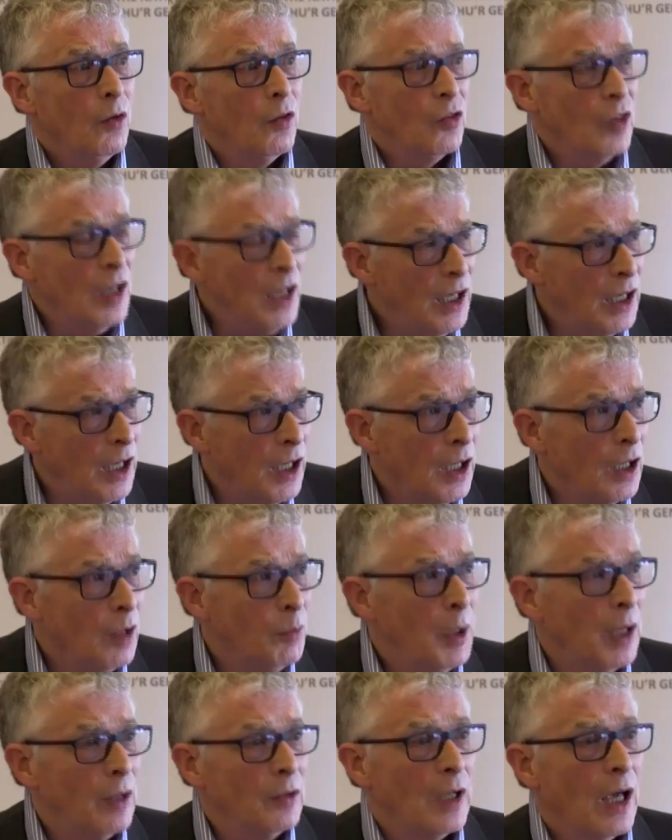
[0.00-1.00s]
thinking
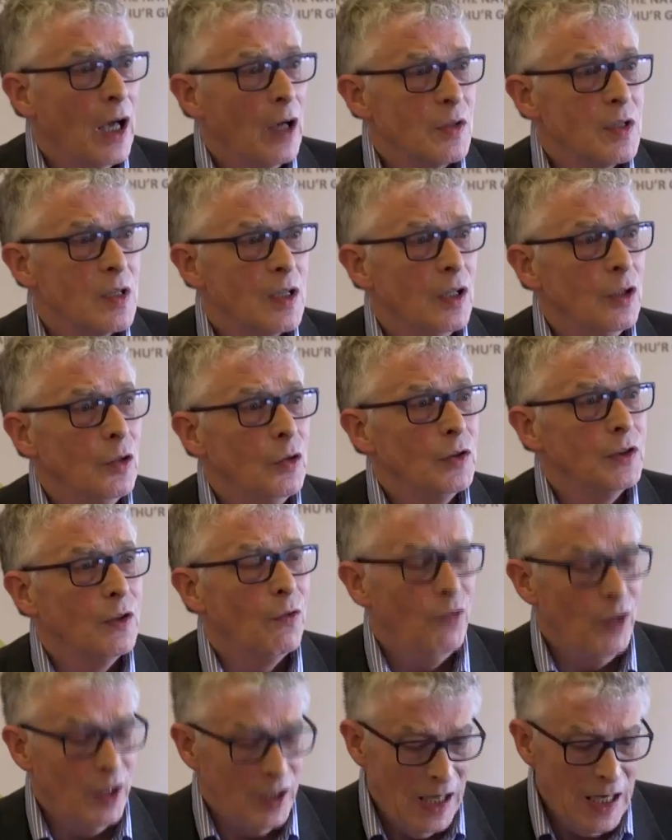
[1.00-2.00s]
about how skills
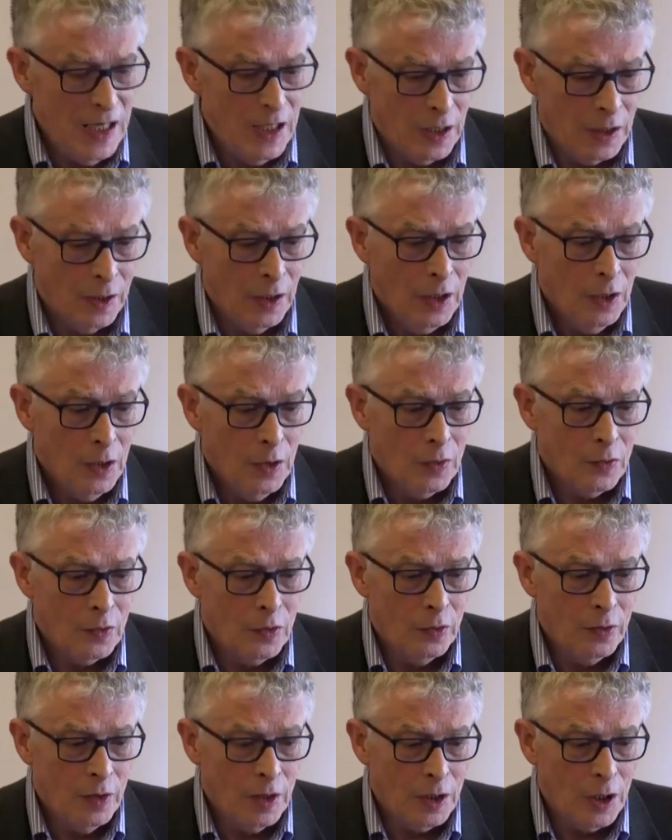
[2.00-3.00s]
fit in
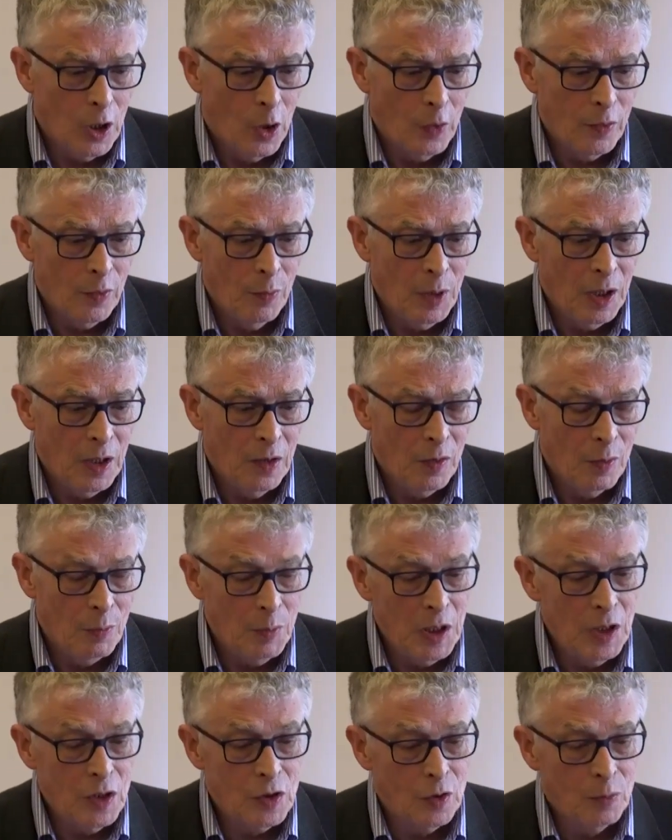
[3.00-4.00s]
to the economy in the
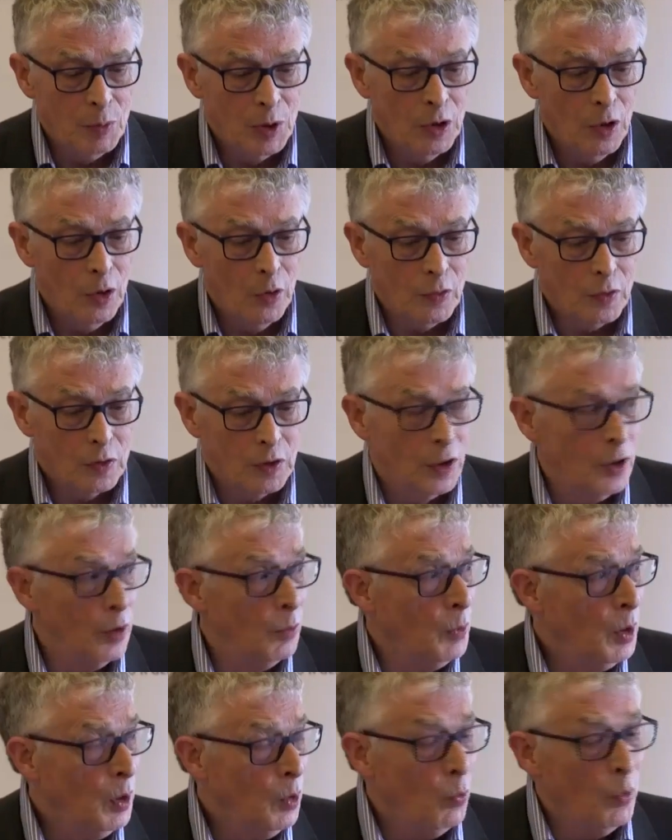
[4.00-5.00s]
medium and long
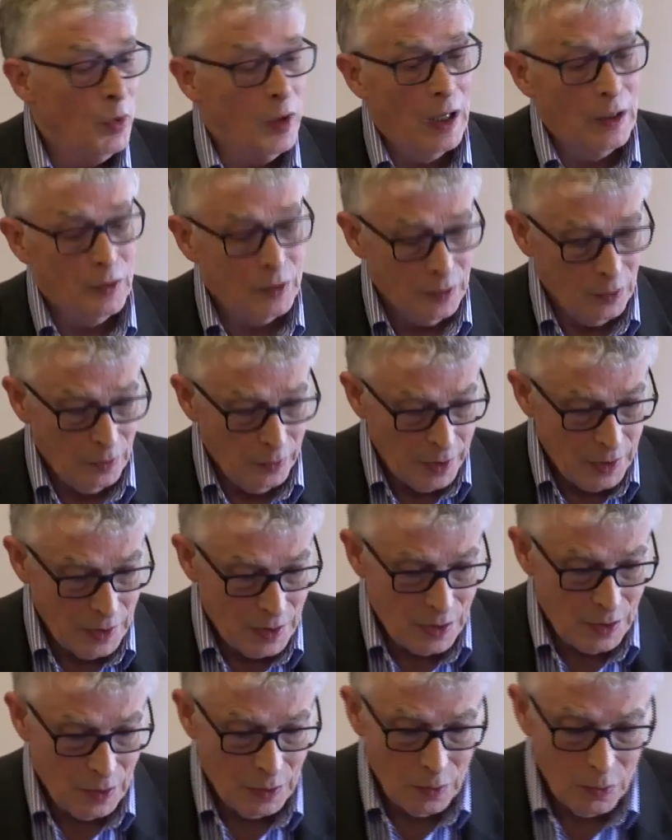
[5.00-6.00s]
term without at
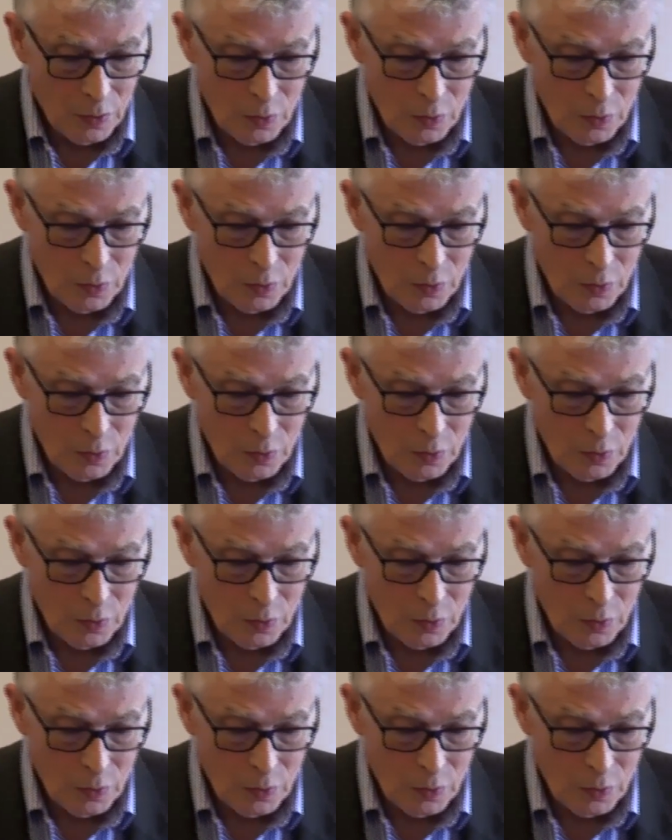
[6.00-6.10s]
least